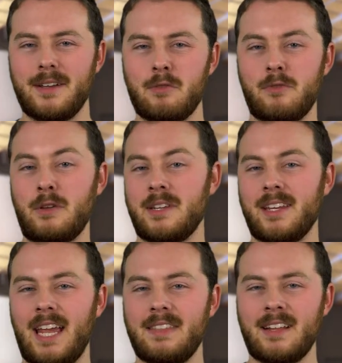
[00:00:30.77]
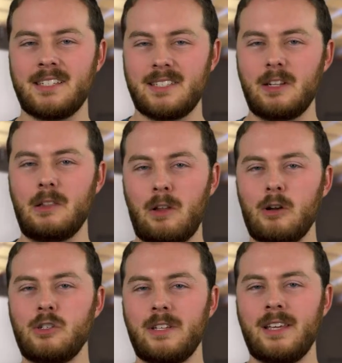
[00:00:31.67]
reviews indicate that it's still
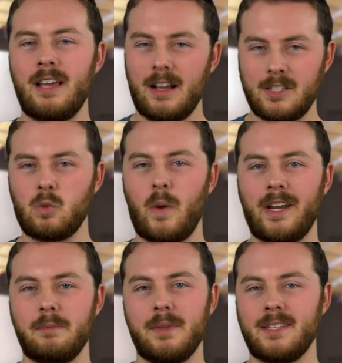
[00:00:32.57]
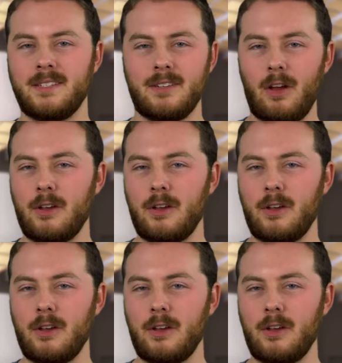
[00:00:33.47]
largely a swing and a miss.